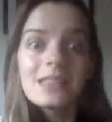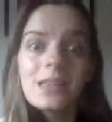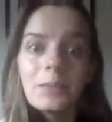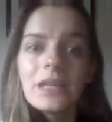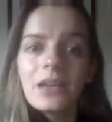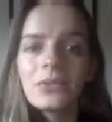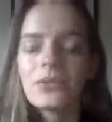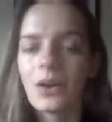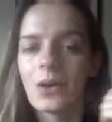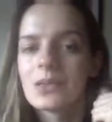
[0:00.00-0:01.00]
somebody who
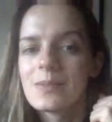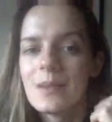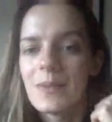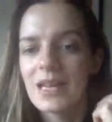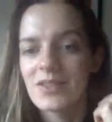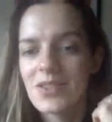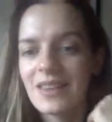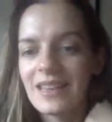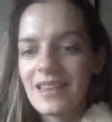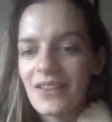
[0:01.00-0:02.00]
follows me
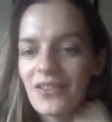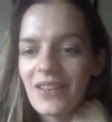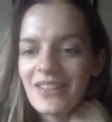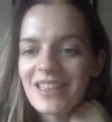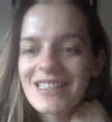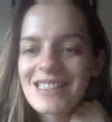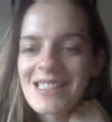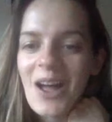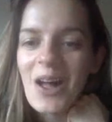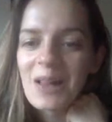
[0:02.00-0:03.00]
mentioned that their favorite
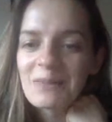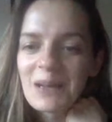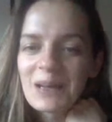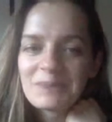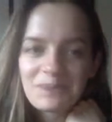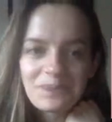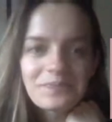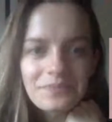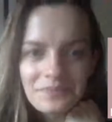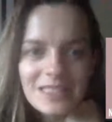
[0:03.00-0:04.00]
is Alma.
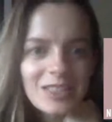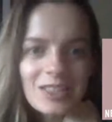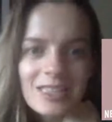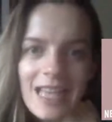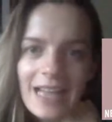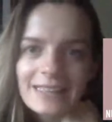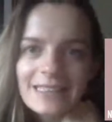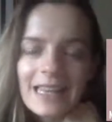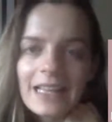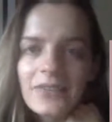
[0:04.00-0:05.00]
She's
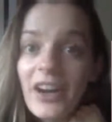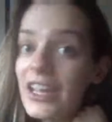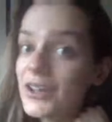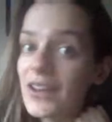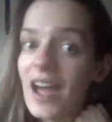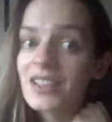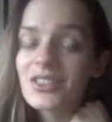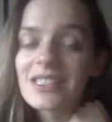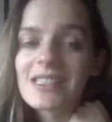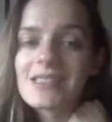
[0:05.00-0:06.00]
excellent, very good
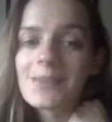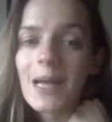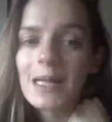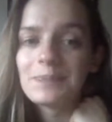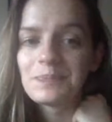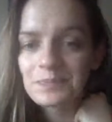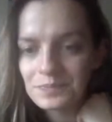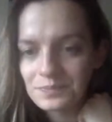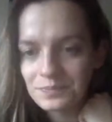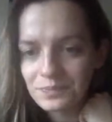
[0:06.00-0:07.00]
actress as well.
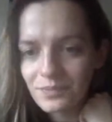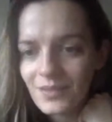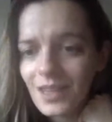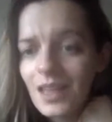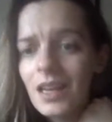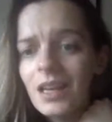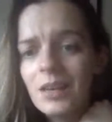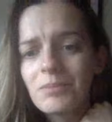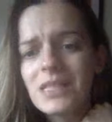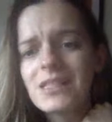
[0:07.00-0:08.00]

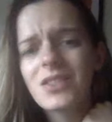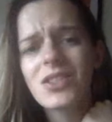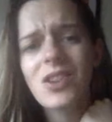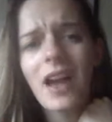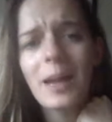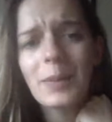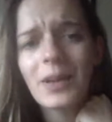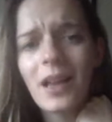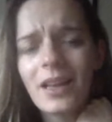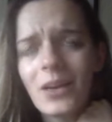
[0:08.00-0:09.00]
Mr.
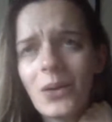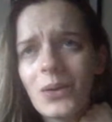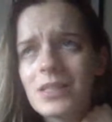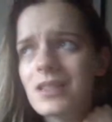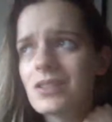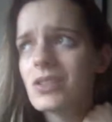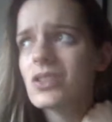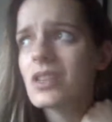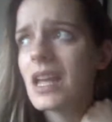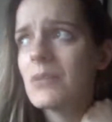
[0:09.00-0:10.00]
Scheibel, I know it's such a
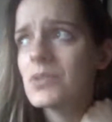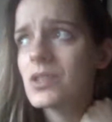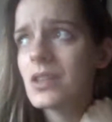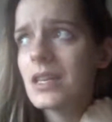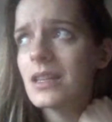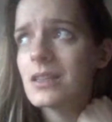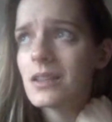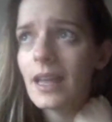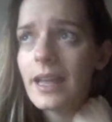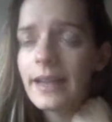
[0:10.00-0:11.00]
shame he
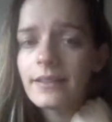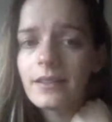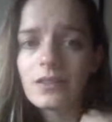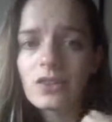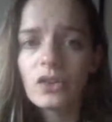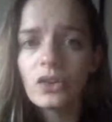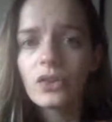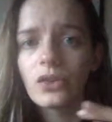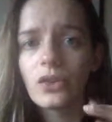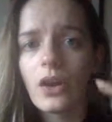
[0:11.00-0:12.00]
doesn't get too
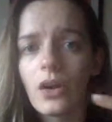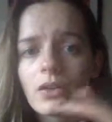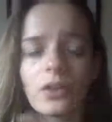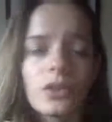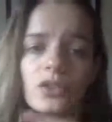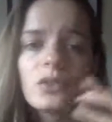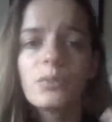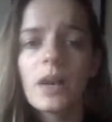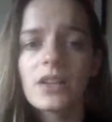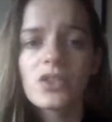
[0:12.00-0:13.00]
long or too
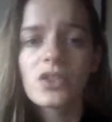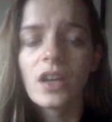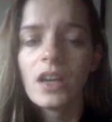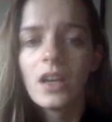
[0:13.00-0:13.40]
much